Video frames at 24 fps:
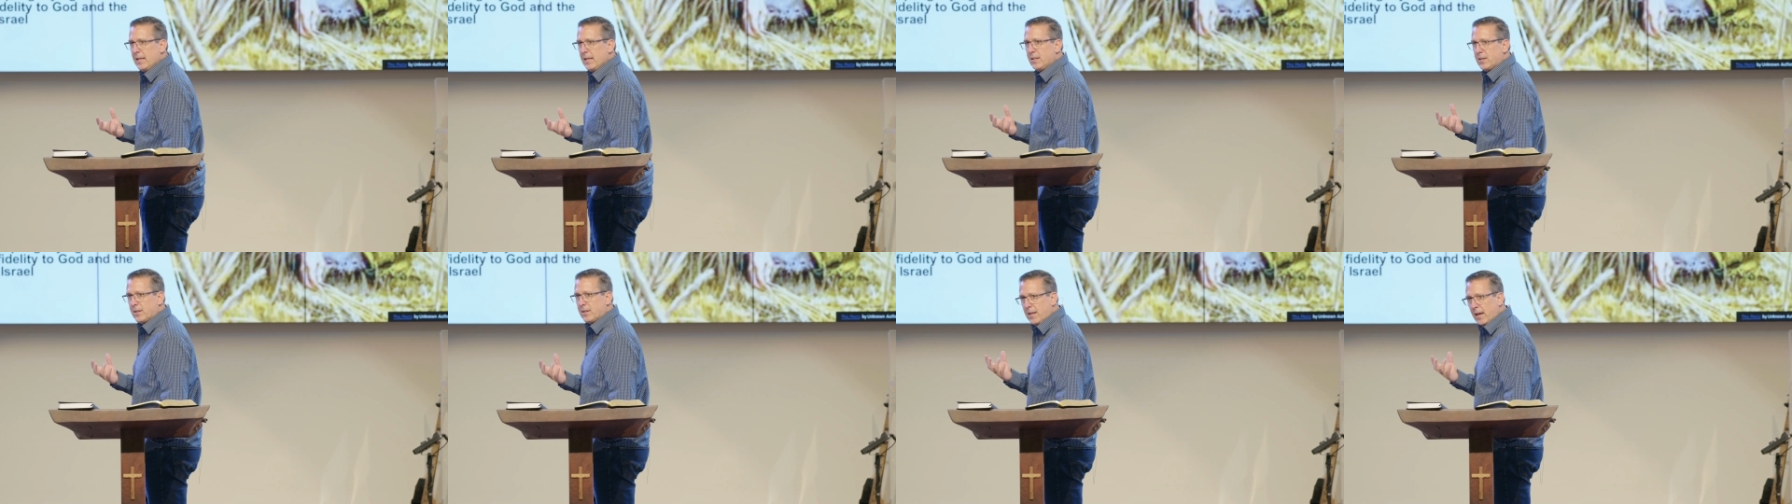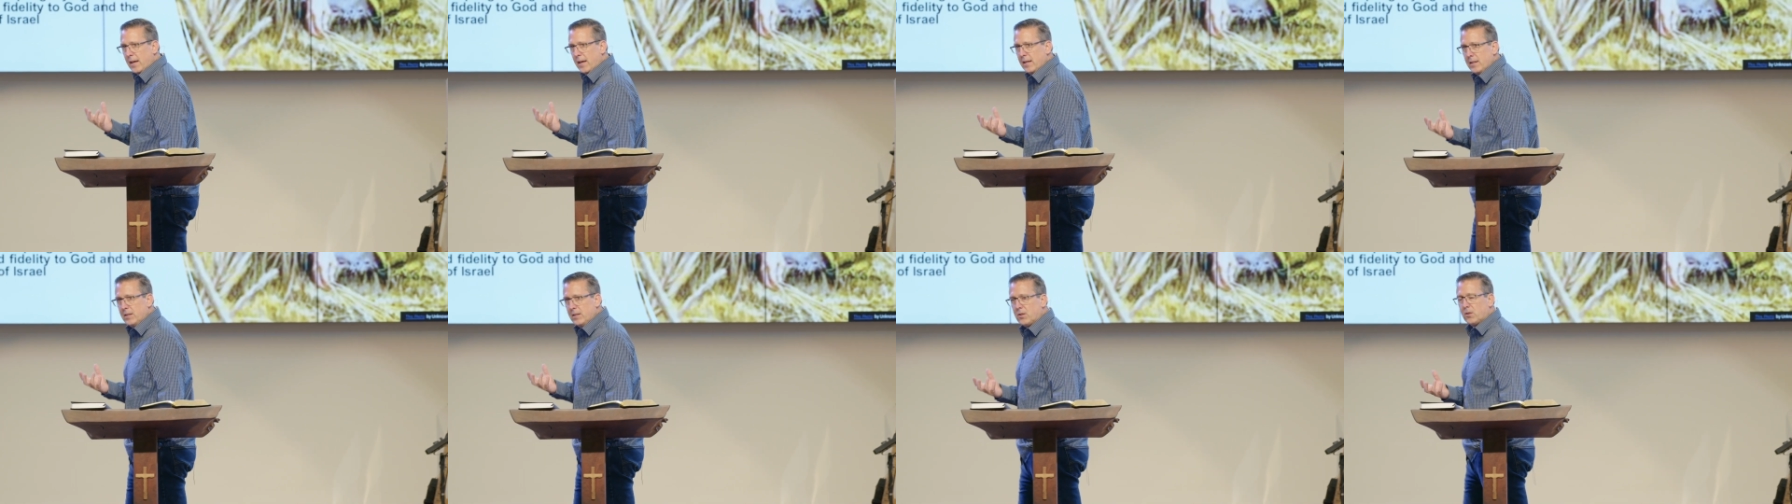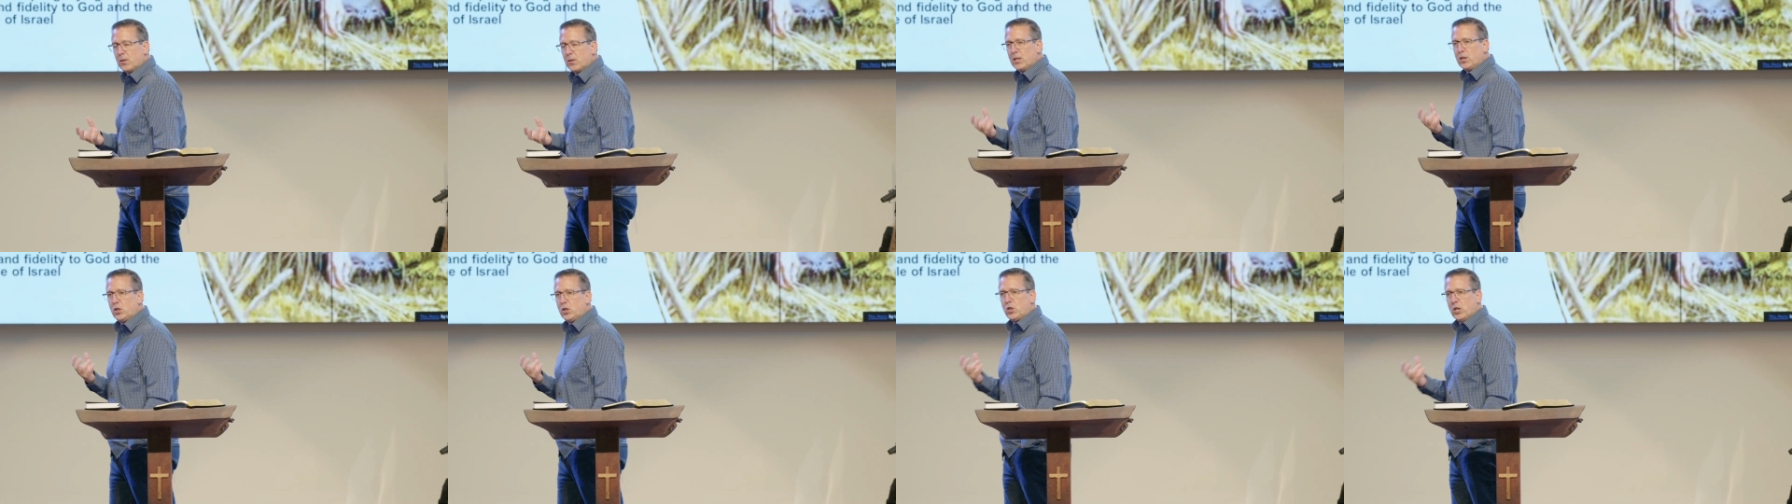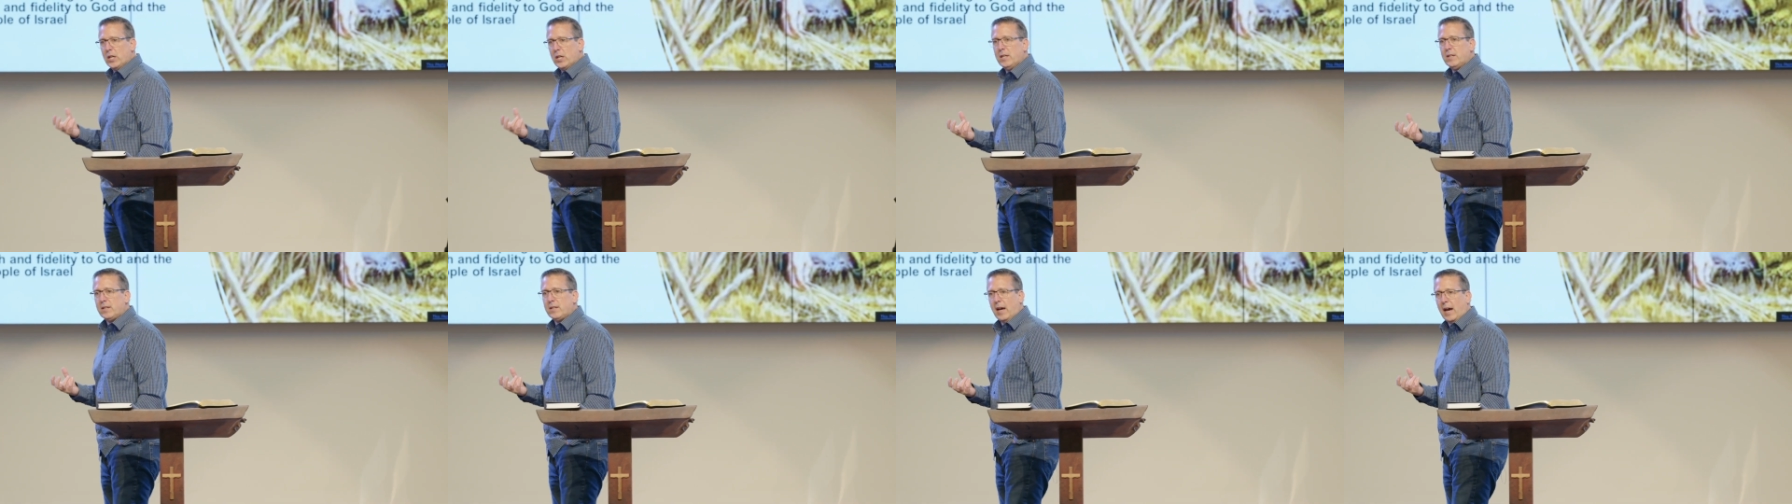says the
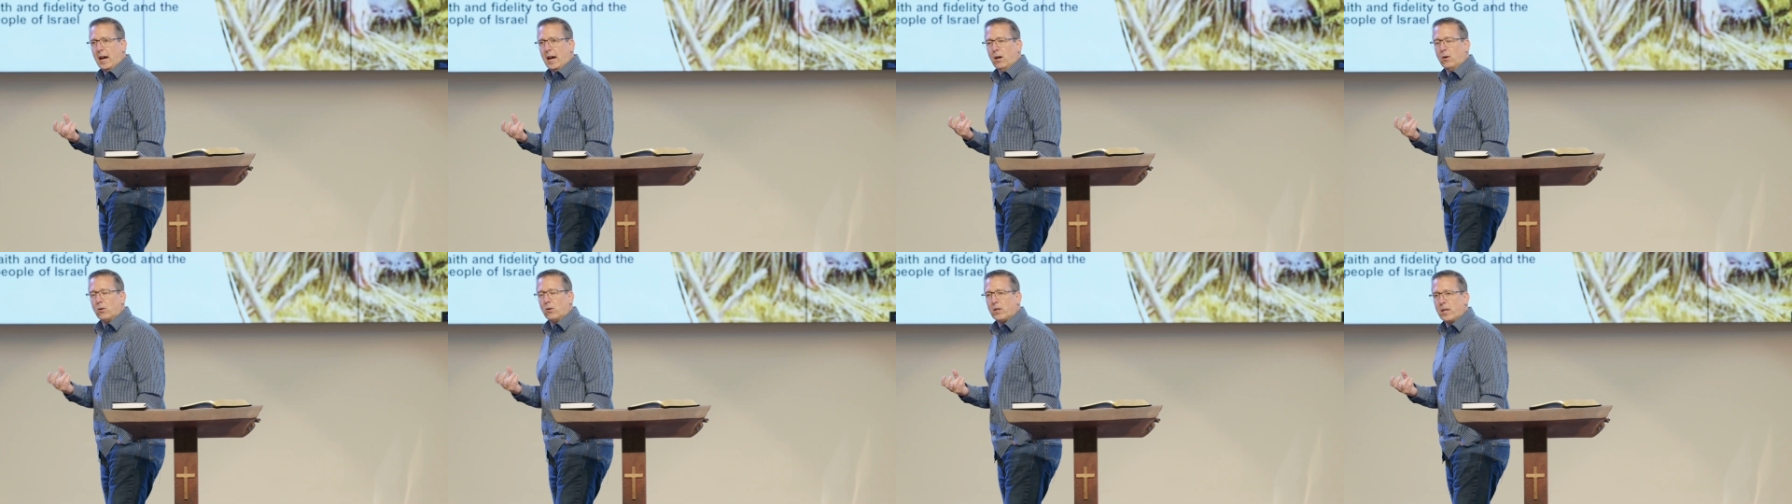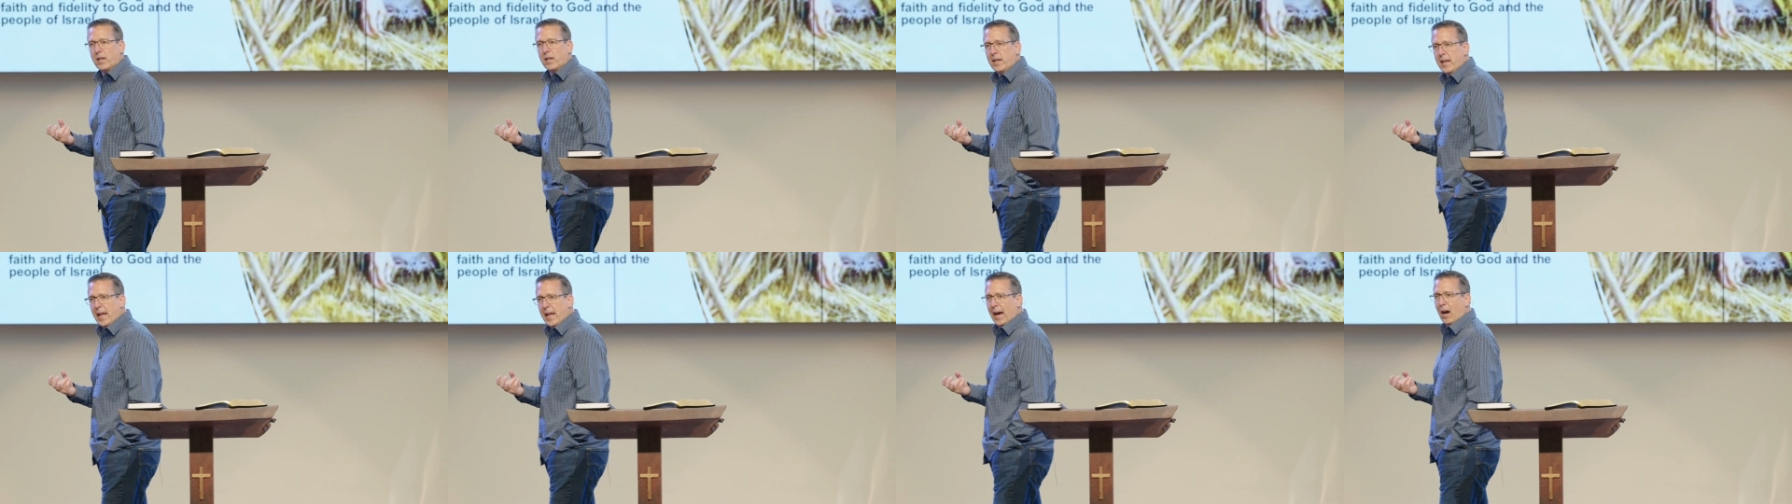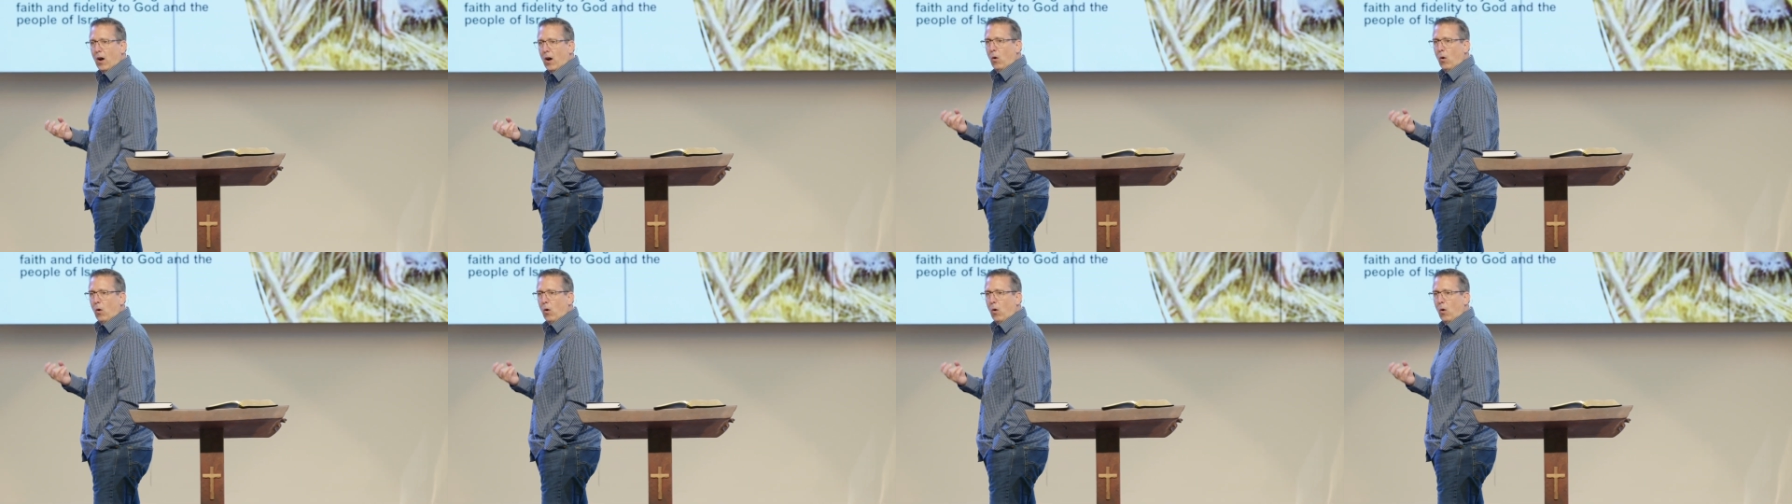Gentile can now